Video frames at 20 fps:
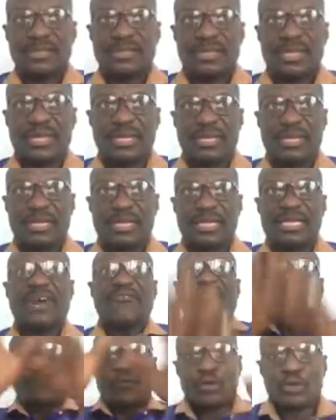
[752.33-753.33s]
the,
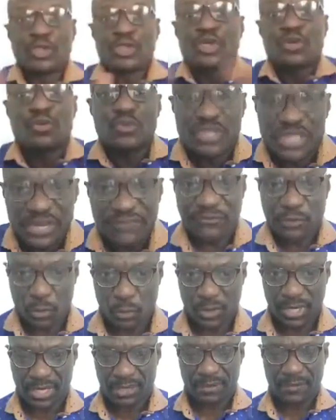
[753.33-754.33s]
the full Jews, if
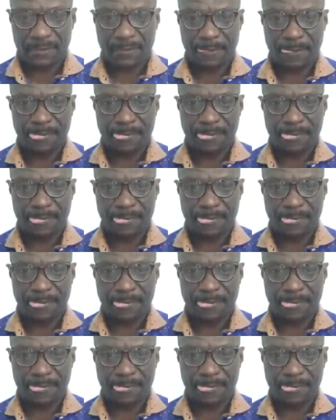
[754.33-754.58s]
you will.